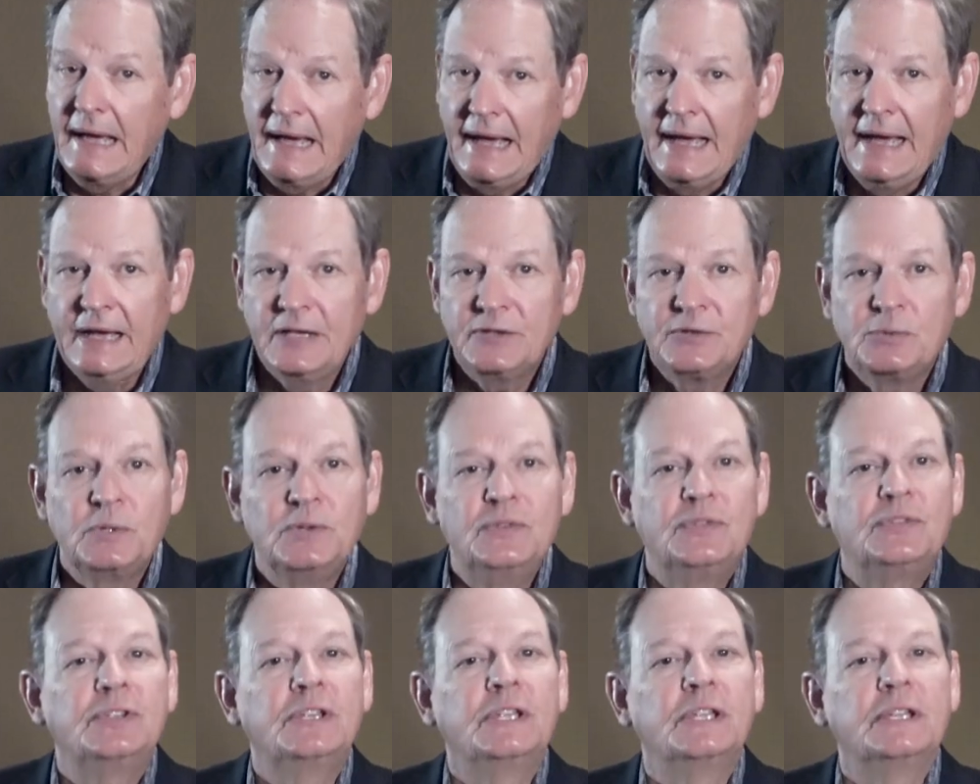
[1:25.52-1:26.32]
As
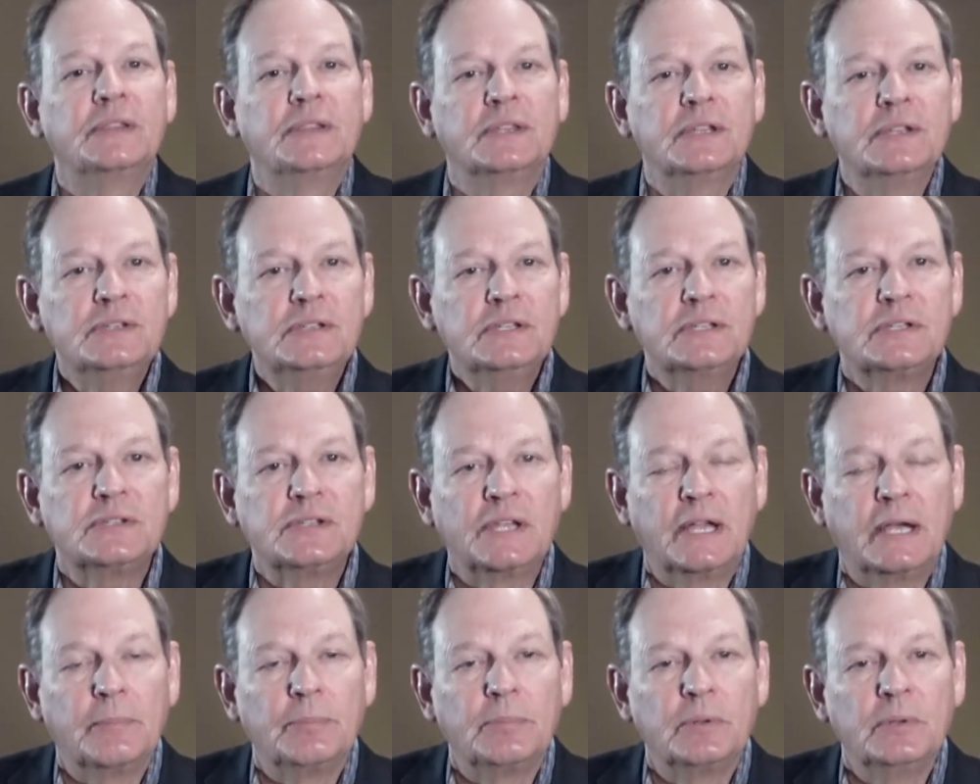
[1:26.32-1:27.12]
we've seen in this
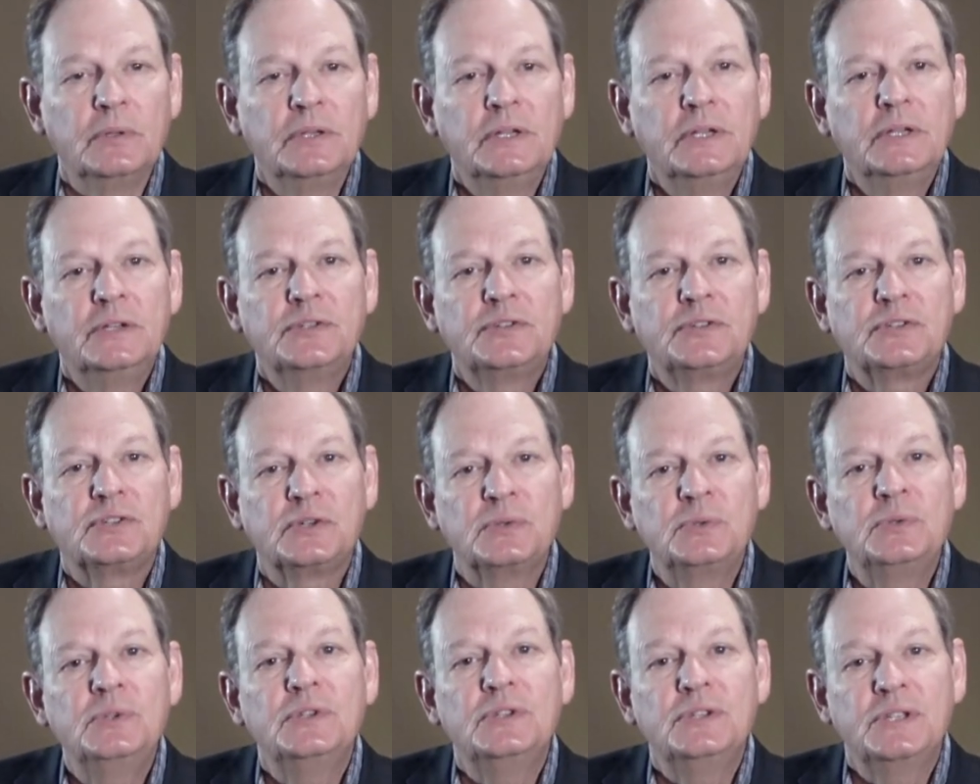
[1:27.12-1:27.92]
example,
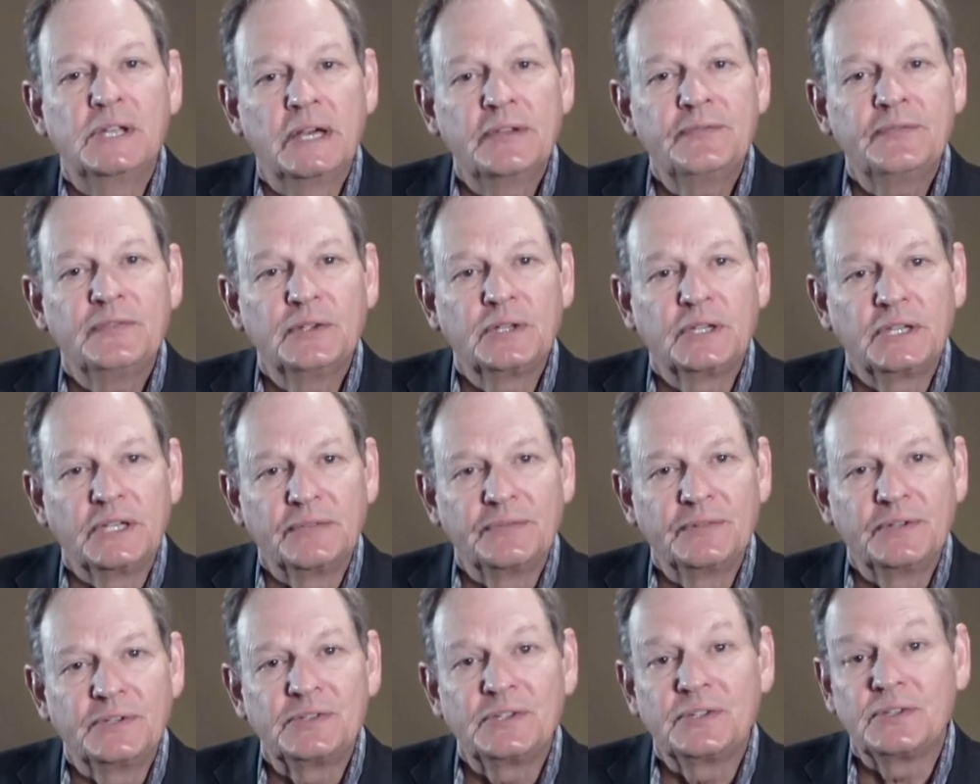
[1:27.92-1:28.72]
student debt
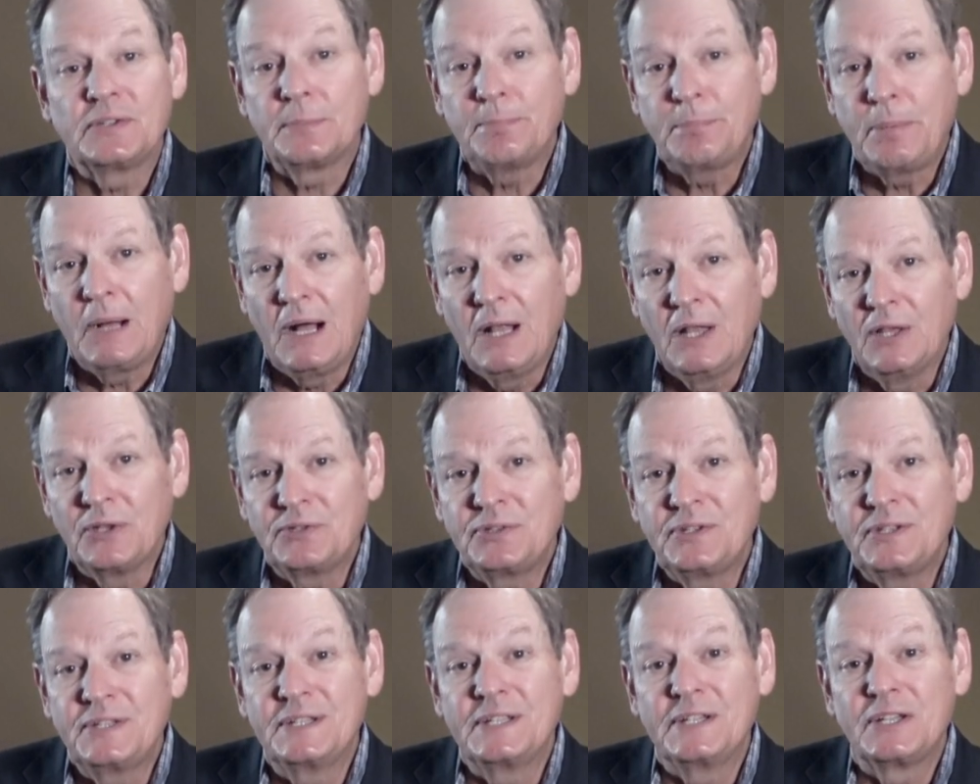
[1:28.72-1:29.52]
forgiveness is a
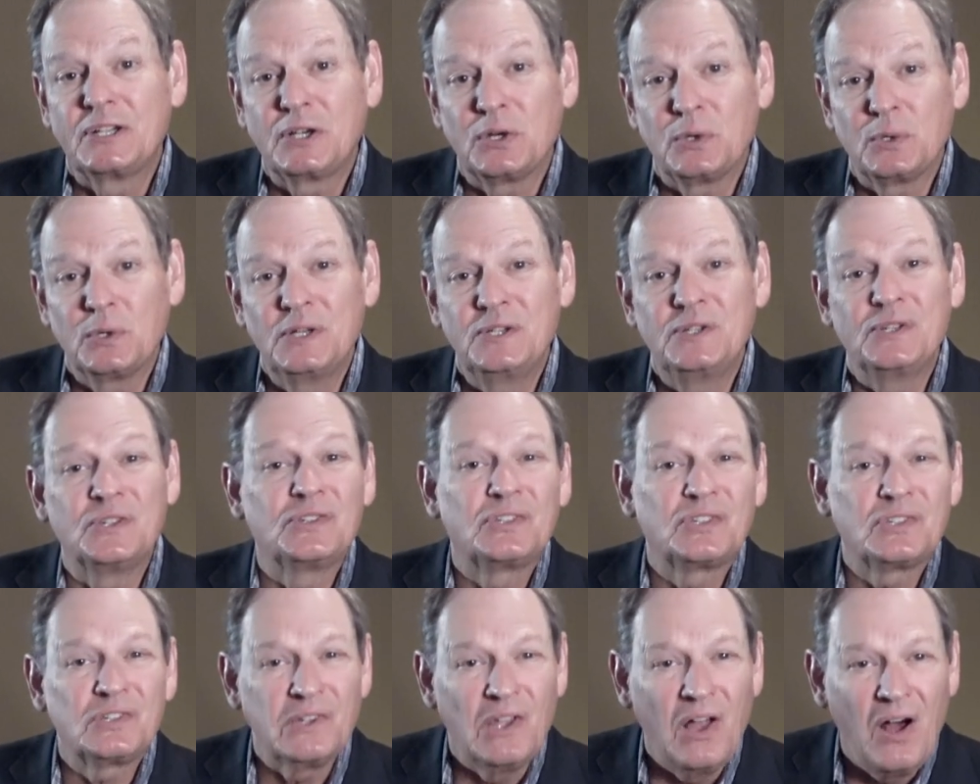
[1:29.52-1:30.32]
policy that
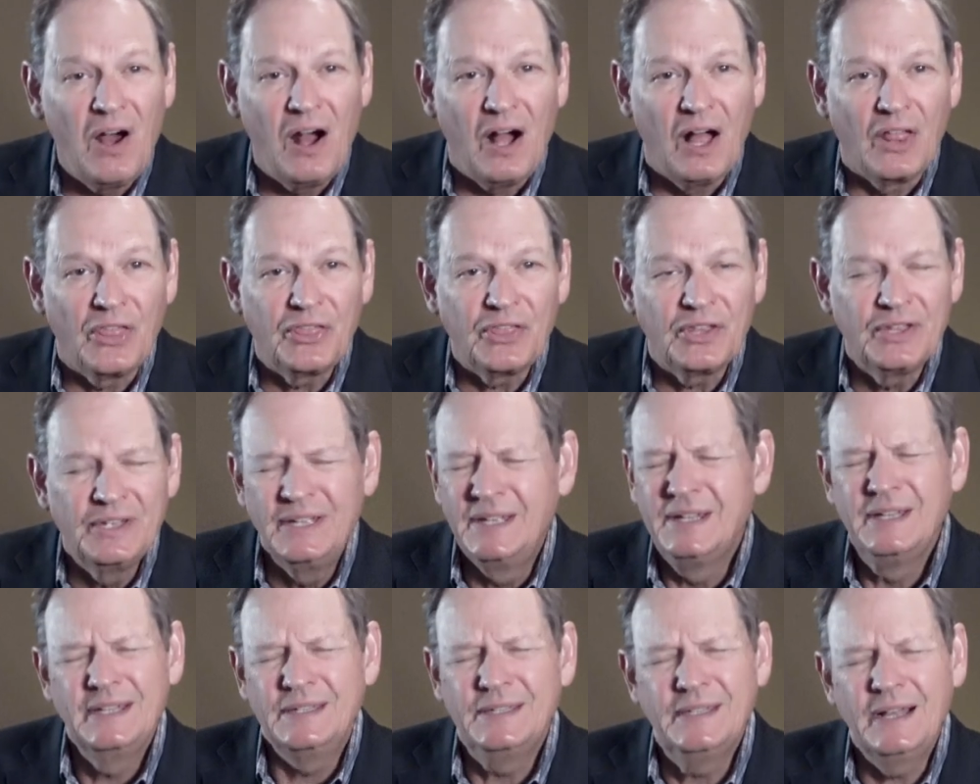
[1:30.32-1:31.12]
encourages sloth,
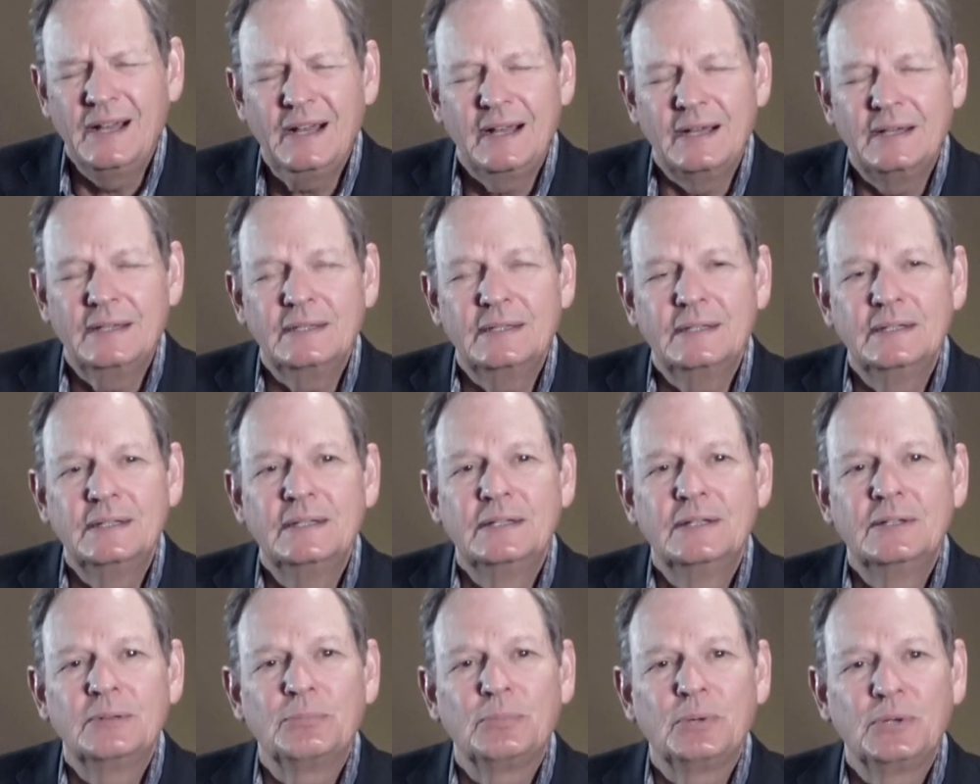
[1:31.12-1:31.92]
not
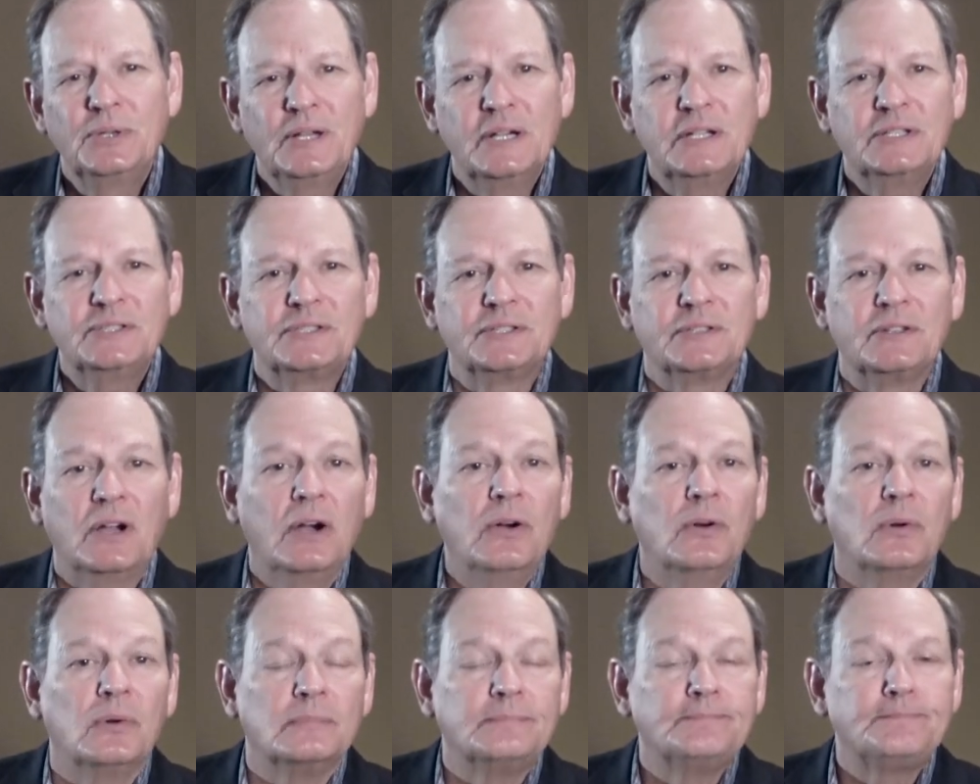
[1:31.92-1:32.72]
production.
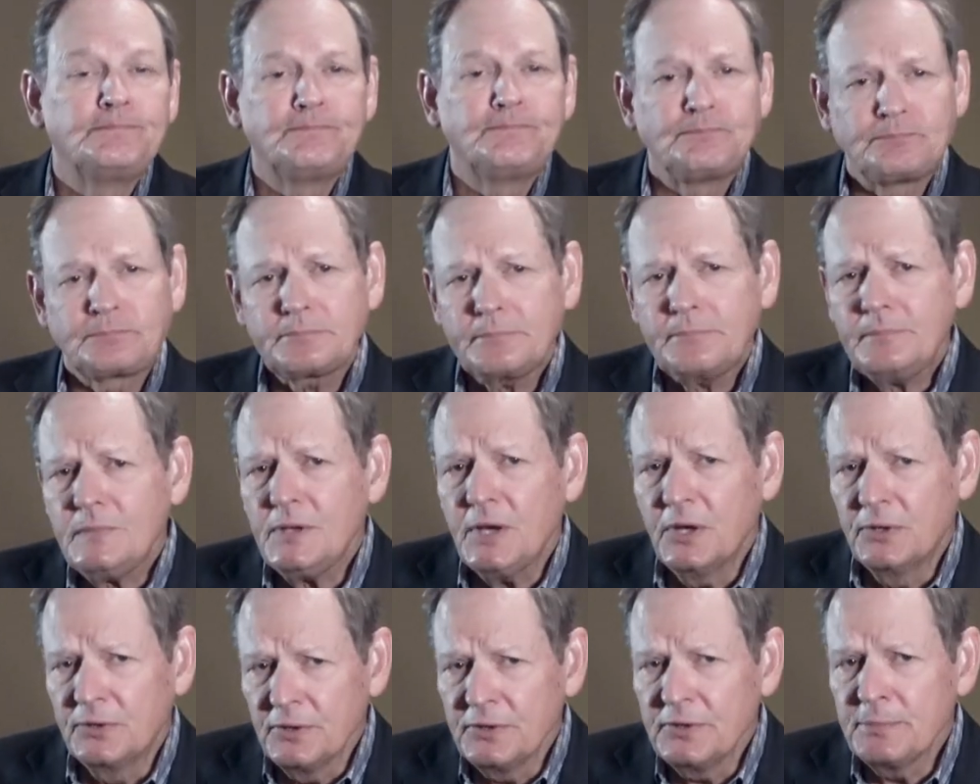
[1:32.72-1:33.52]
Oh,
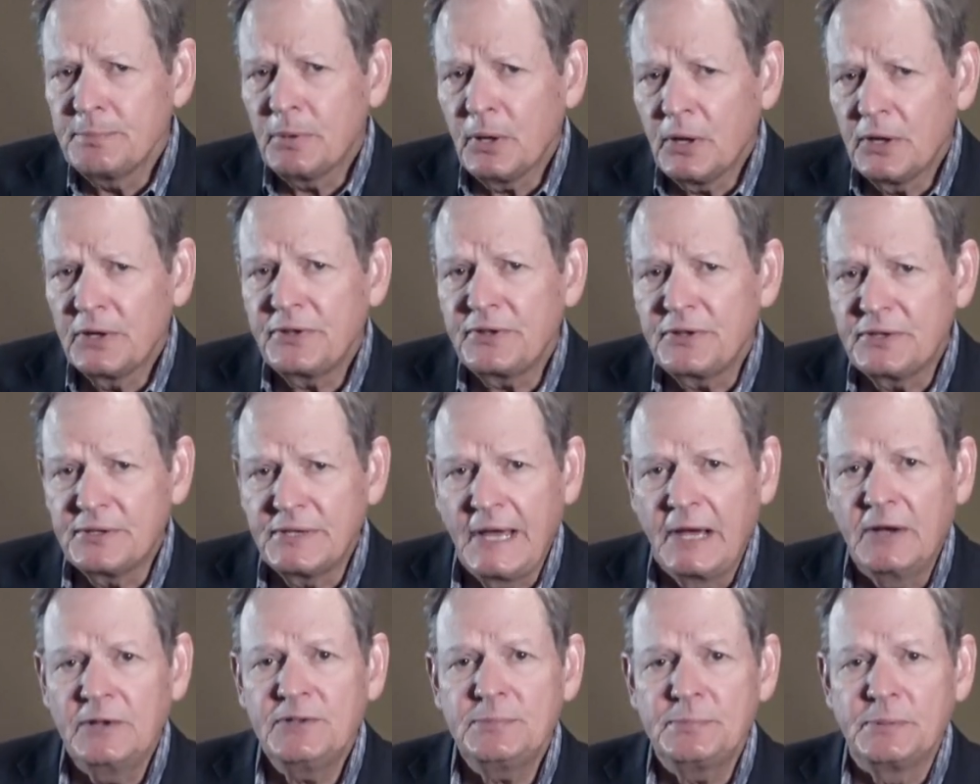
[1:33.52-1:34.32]
another part of the
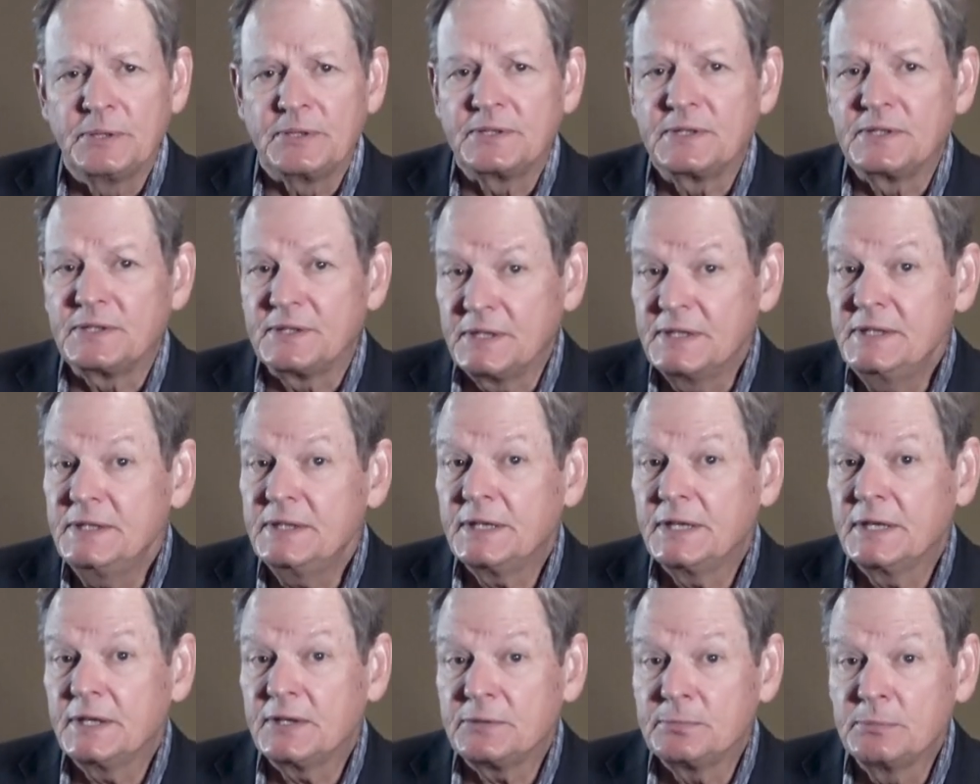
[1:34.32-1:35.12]
announcement that
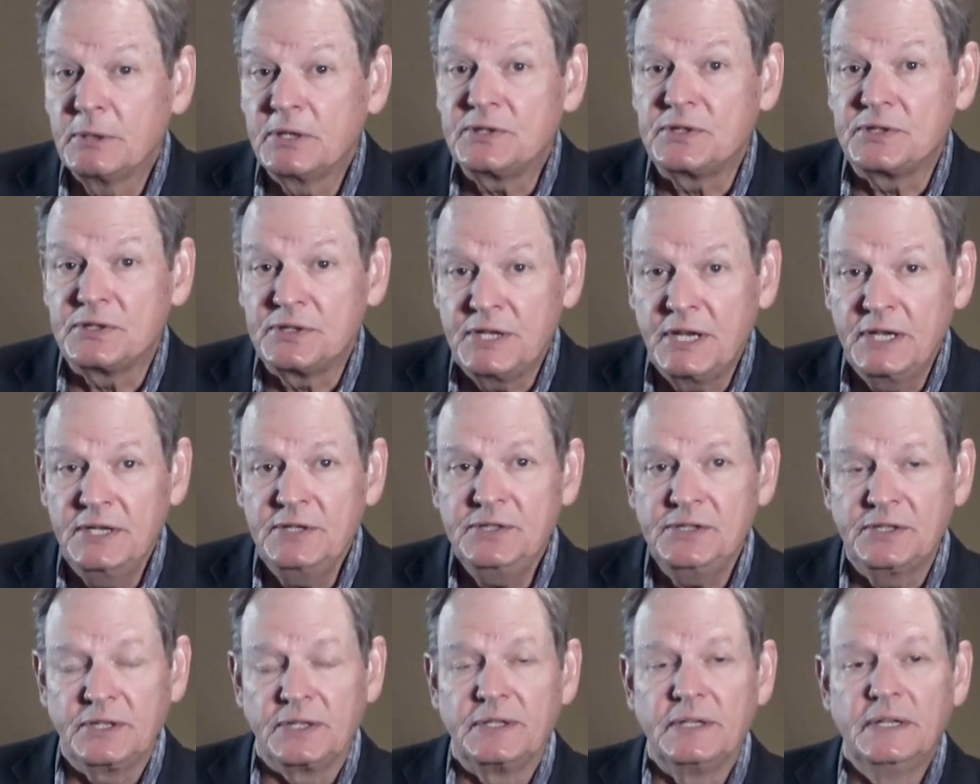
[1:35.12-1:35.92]
didn't get as much
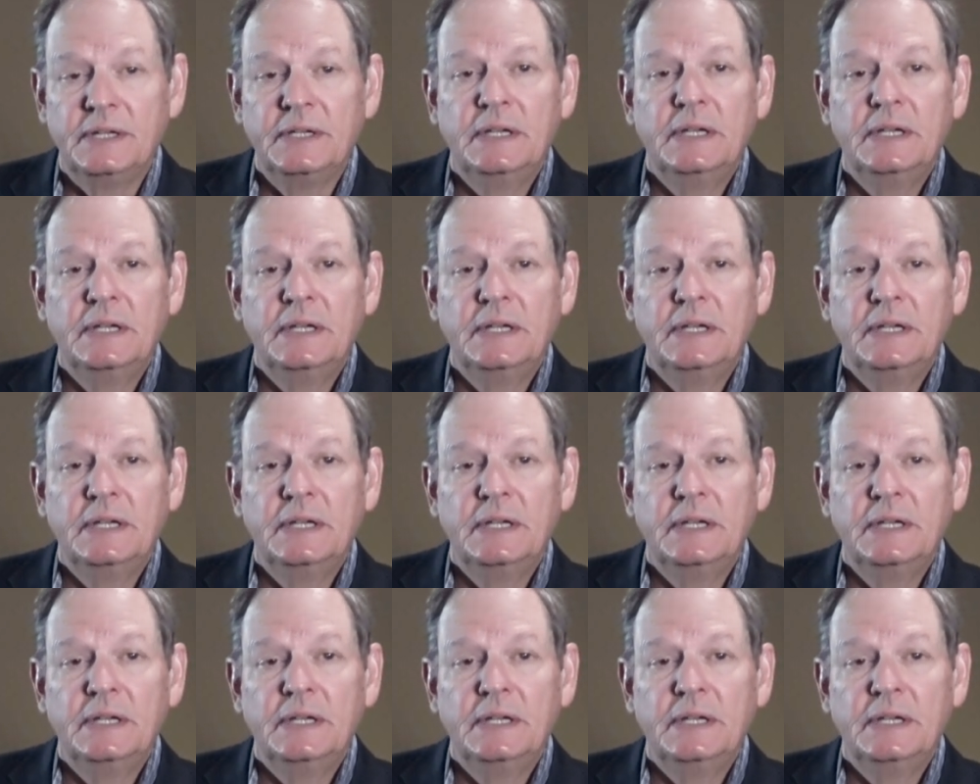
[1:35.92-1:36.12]
attention